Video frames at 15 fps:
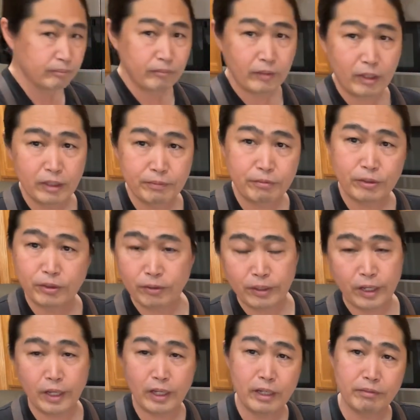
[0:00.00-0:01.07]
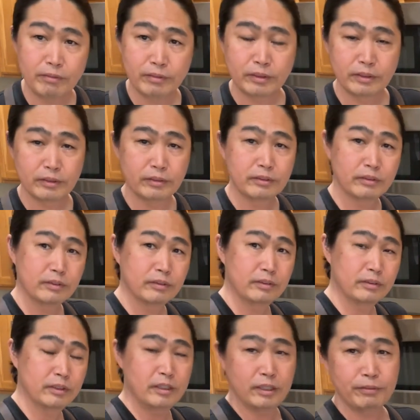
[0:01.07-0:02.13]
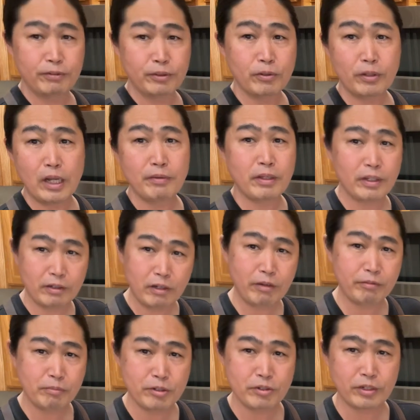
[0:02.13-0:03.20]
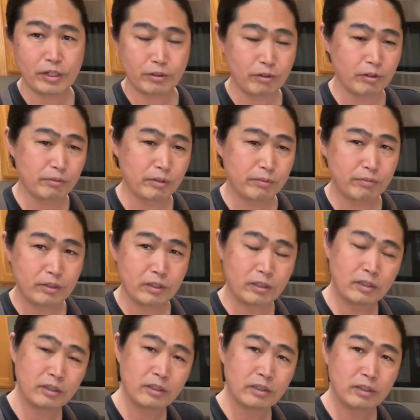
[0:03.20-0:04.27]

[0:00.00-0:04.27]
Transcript: uh, if you don't have, if you don't have any coffee machine at home, if your